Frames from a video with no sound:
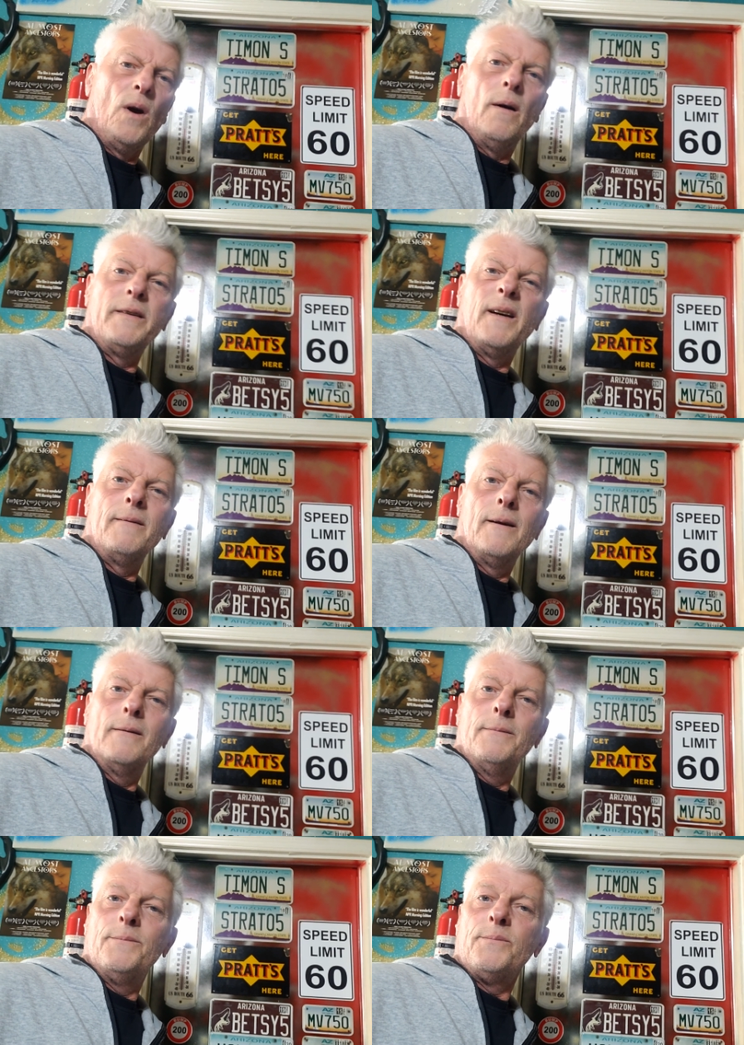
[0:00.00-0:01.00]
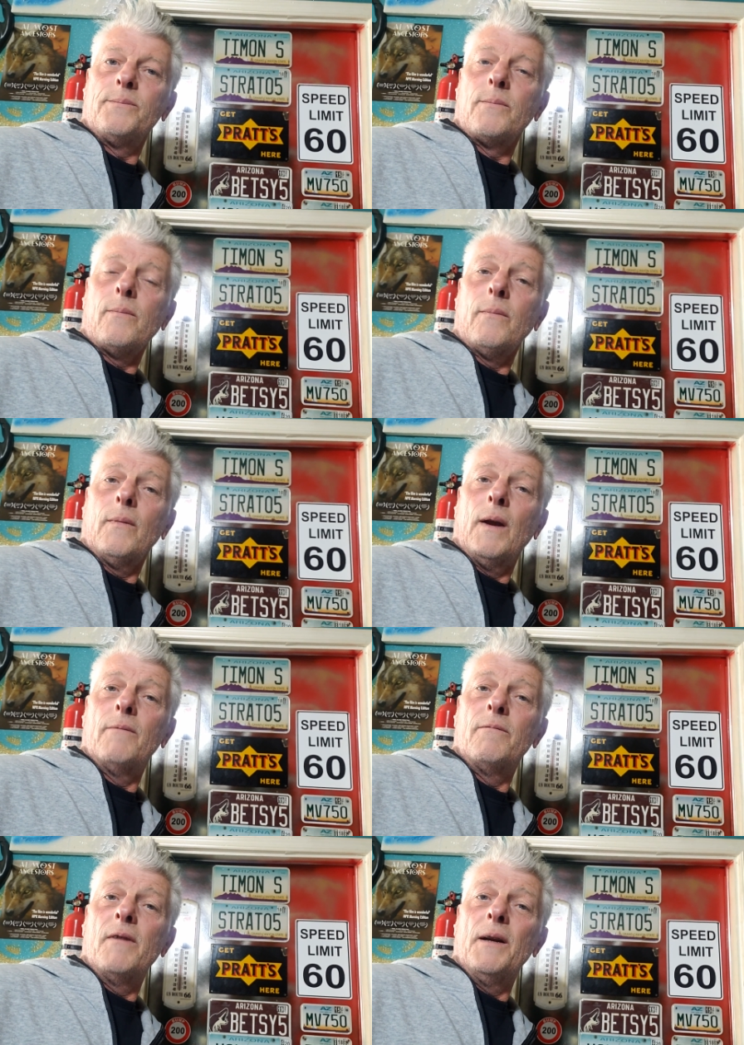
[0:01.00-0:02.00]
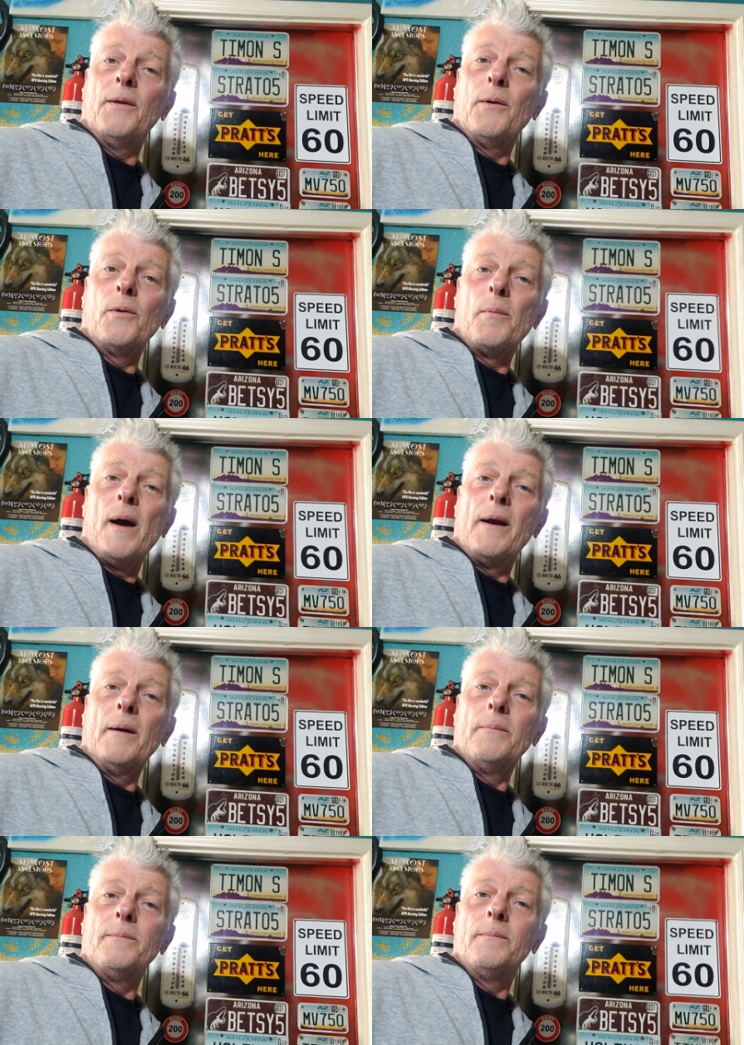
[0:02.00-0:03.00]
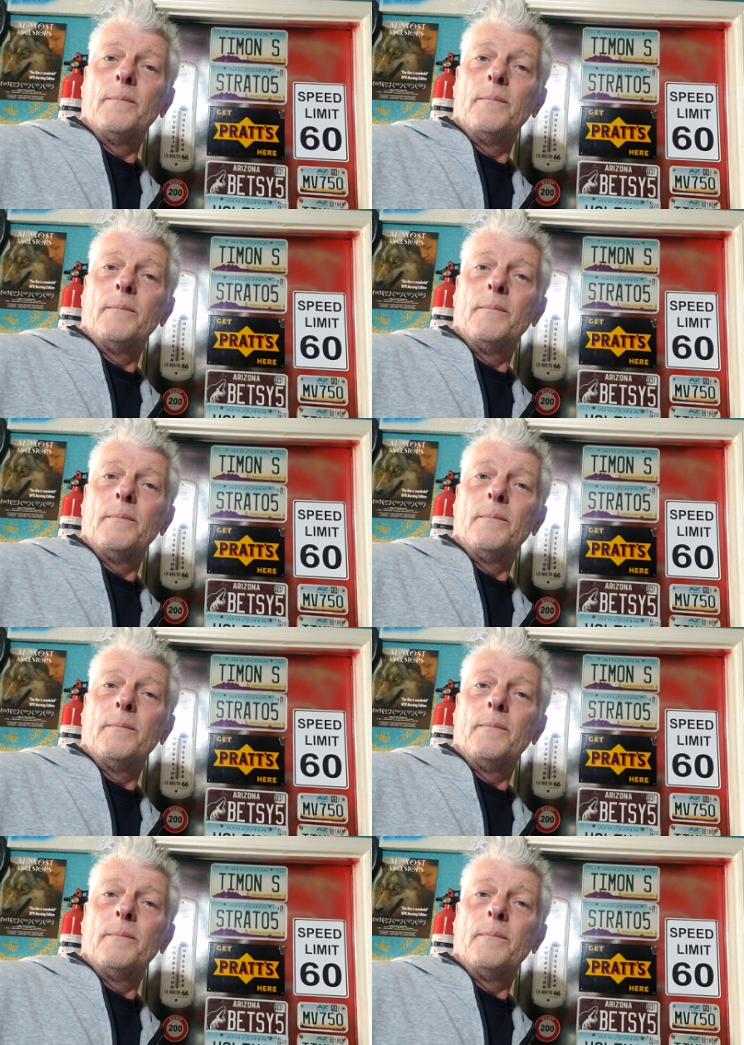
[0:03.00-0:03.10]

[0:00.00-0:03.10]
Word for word: i don't know I haven't really thought about it